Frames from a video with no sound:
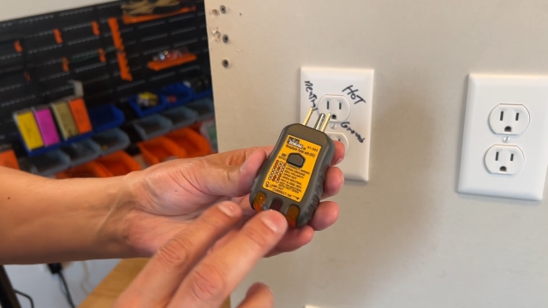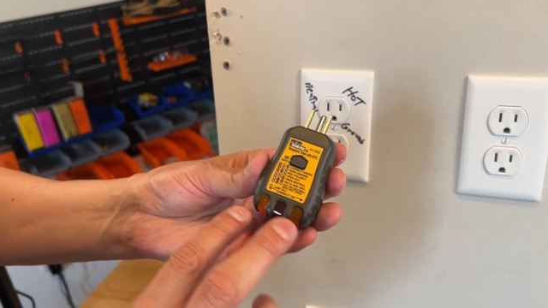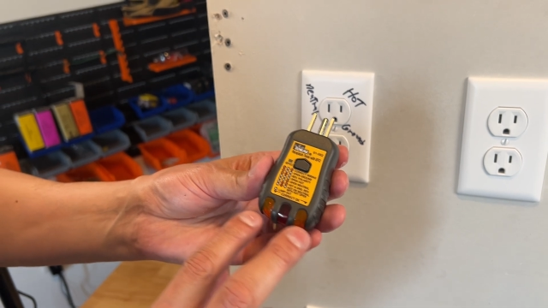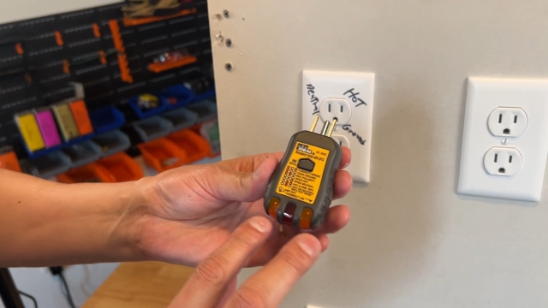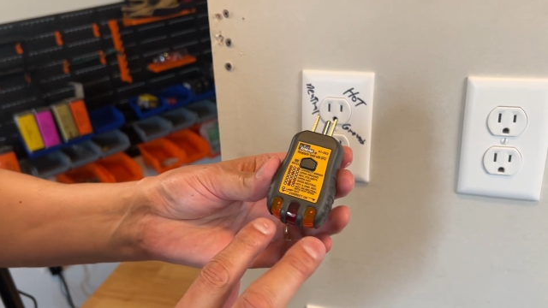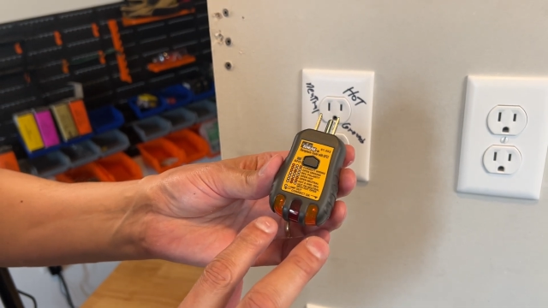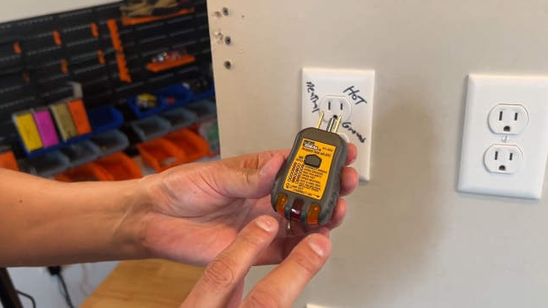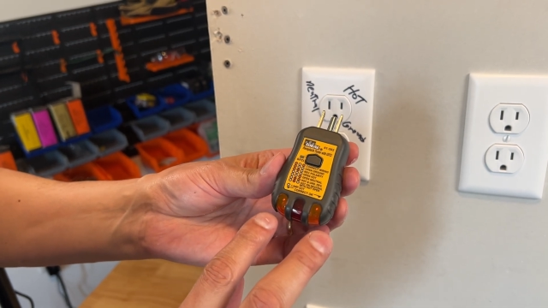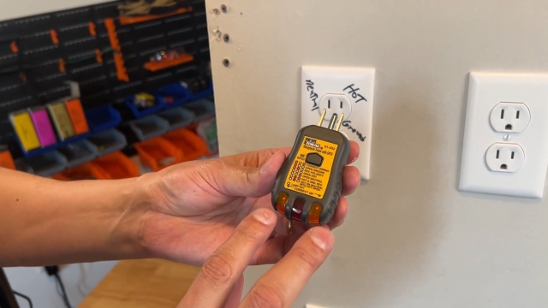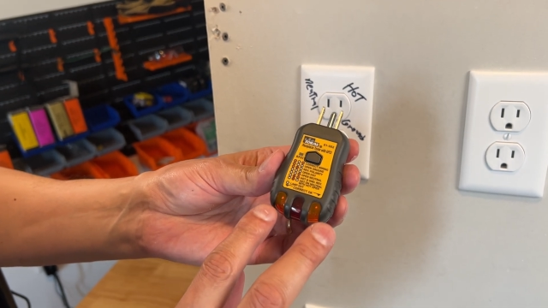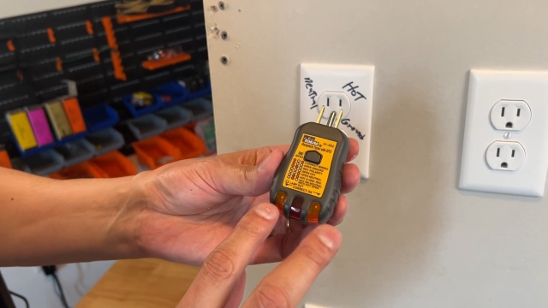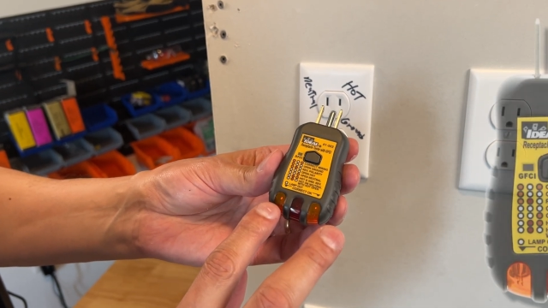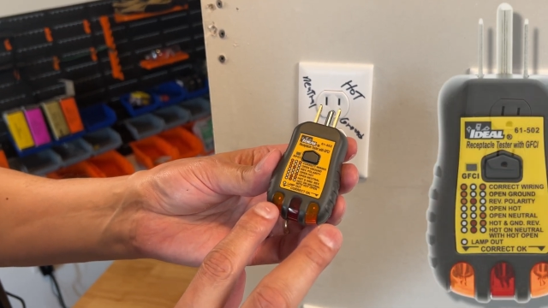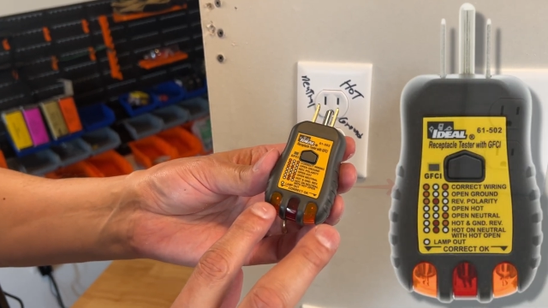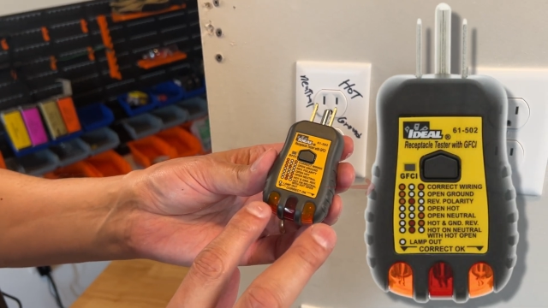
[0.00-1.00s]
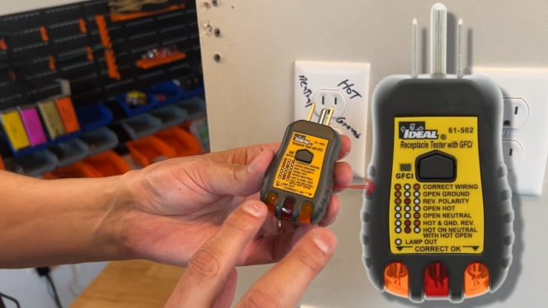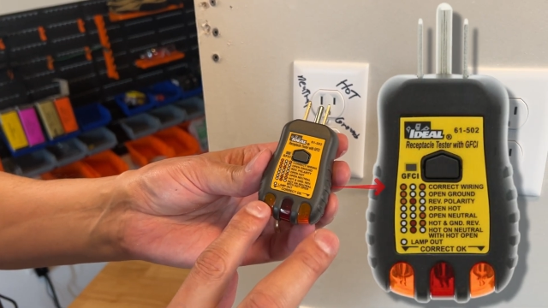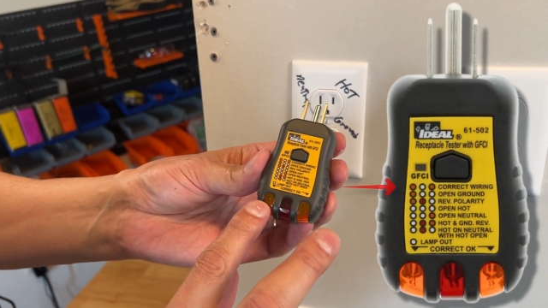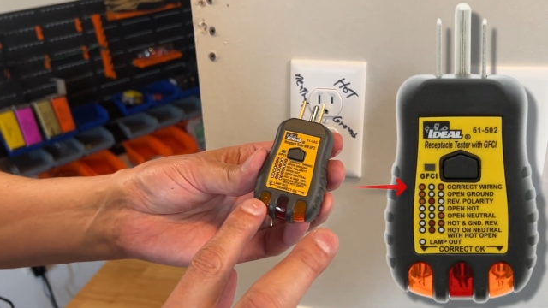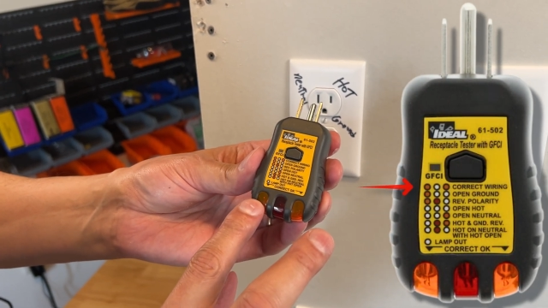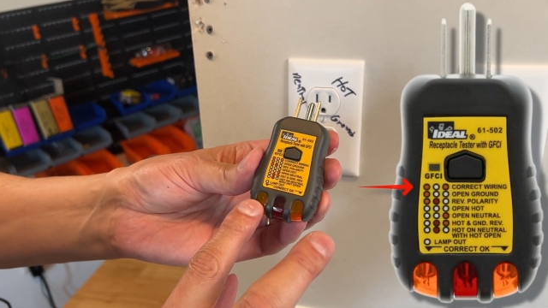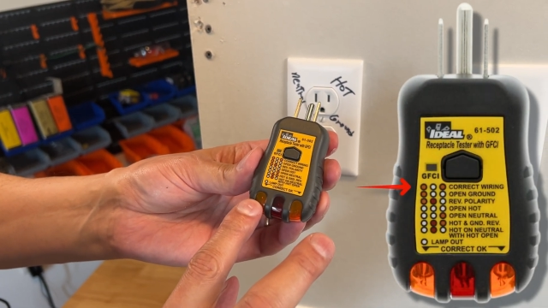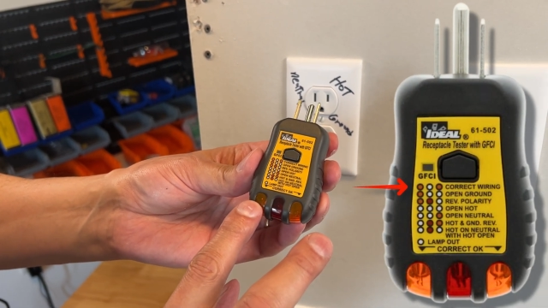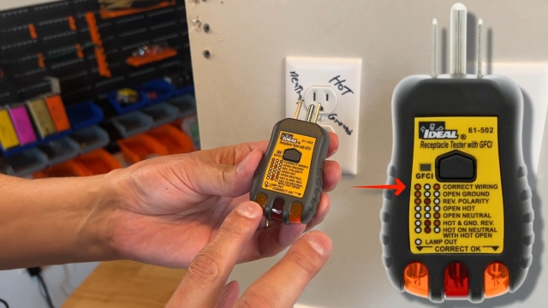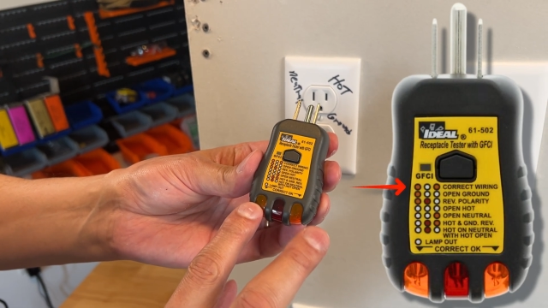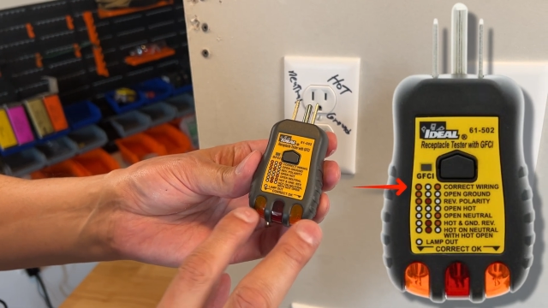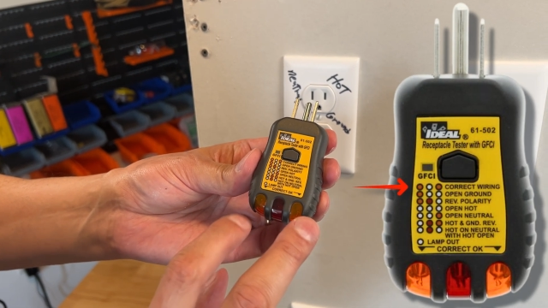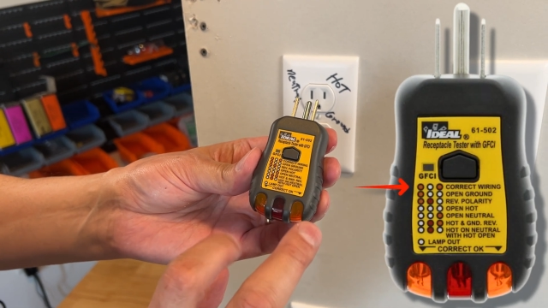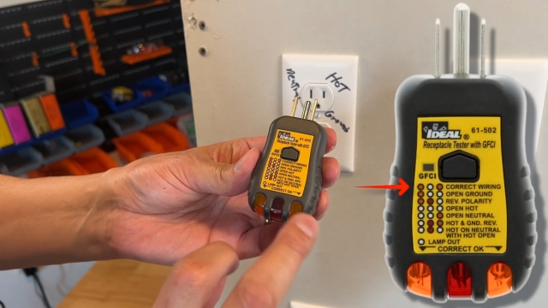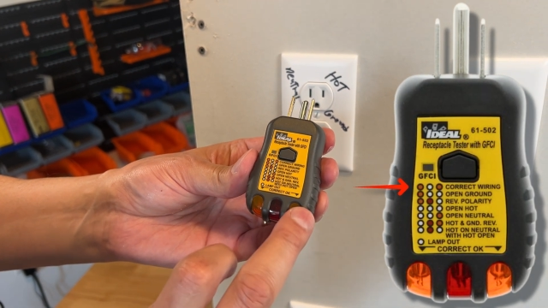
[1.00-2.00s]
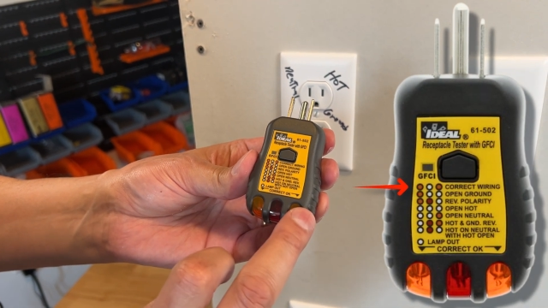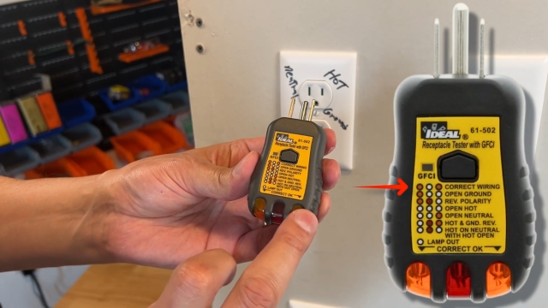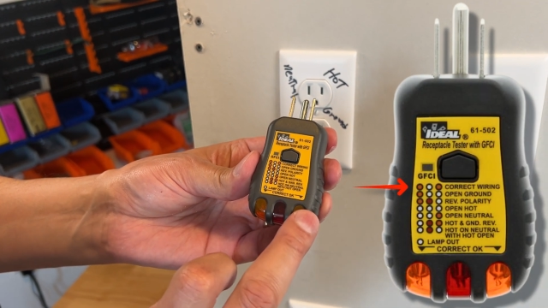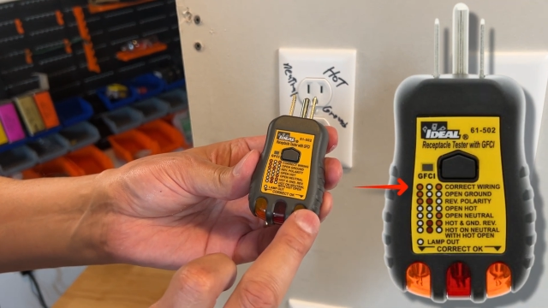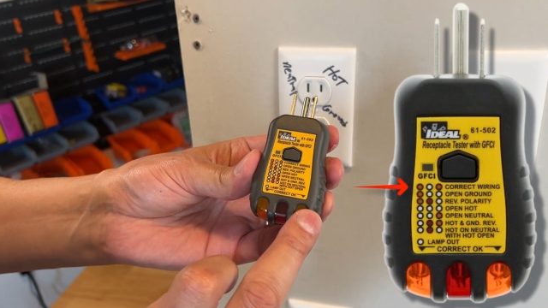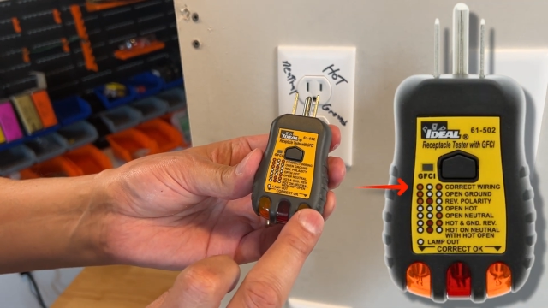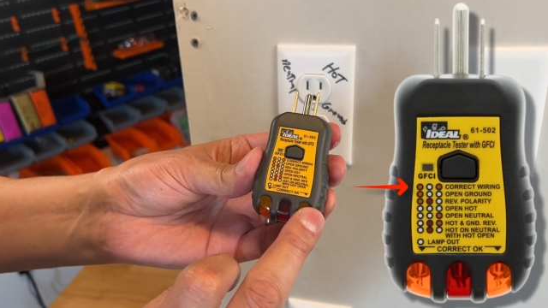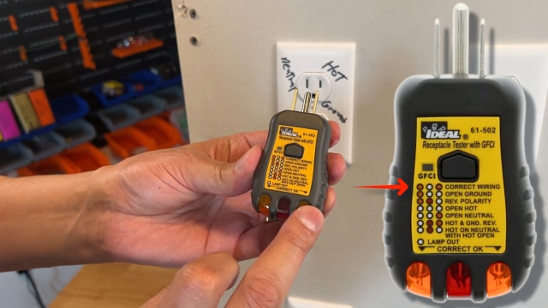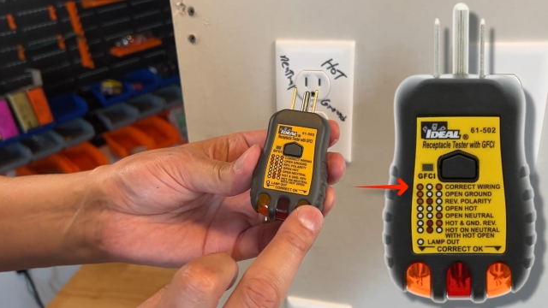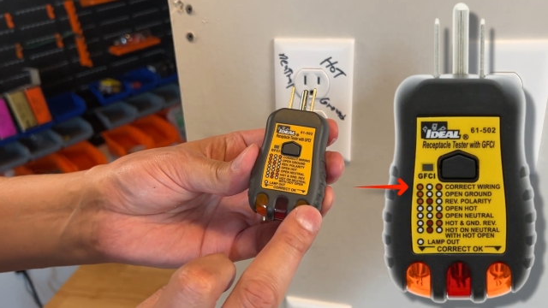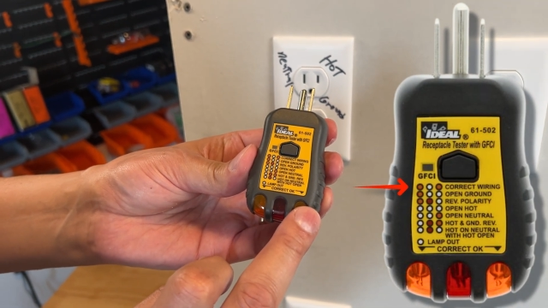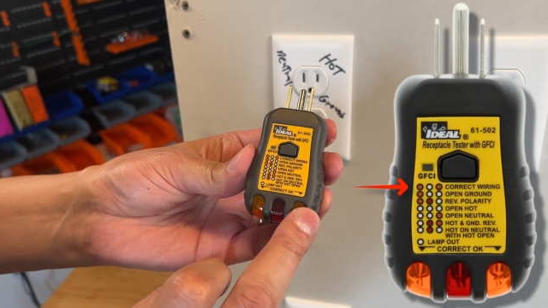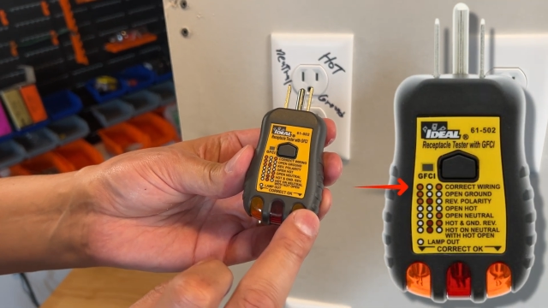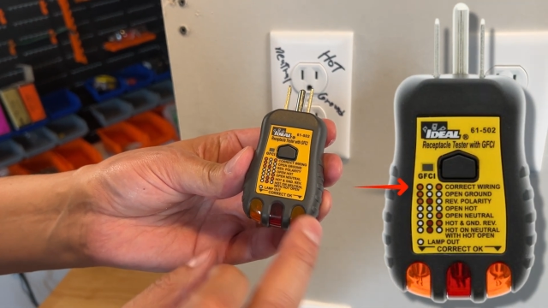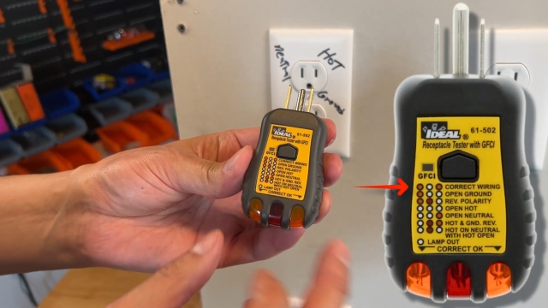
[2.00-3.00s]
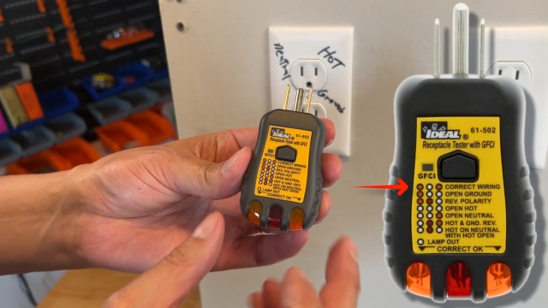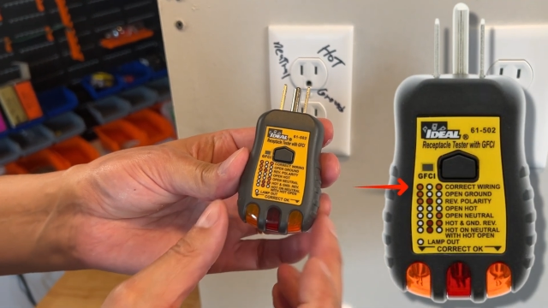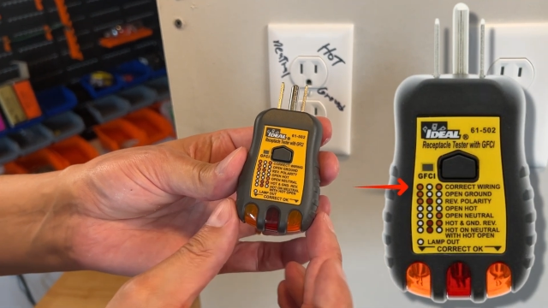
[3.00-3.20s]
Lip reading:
(no speaker visible)